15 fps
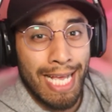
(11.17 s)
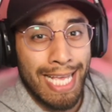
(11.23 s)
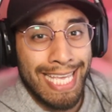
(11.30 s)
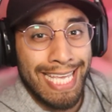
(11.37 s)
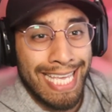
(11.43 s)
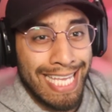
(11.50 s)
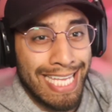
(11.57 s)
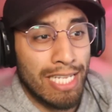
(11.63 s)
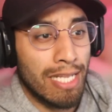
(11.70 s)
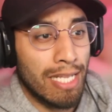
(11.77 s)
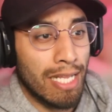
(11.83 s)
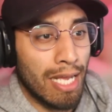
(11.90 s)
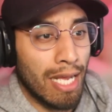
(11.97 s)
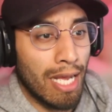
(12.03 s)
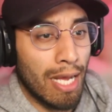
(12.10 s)
in
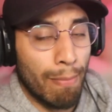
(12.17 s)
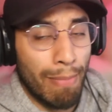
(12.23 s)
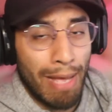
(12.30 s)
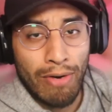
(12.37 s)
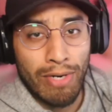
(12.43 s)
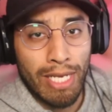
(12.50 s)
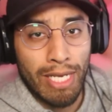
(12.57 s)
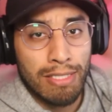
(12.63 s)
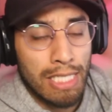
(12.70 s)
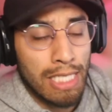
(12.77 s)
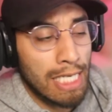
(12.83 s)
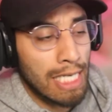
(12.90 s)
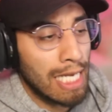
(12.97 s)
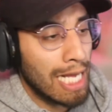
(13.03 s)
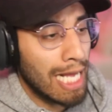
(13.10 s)
uh, BattleNet.
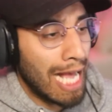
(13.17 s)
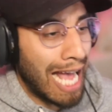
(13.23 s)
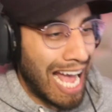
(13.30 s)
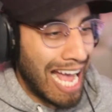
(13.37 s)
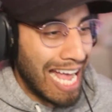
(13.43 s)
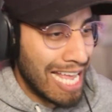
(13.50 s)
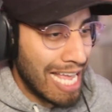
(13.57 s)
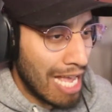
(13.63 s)
I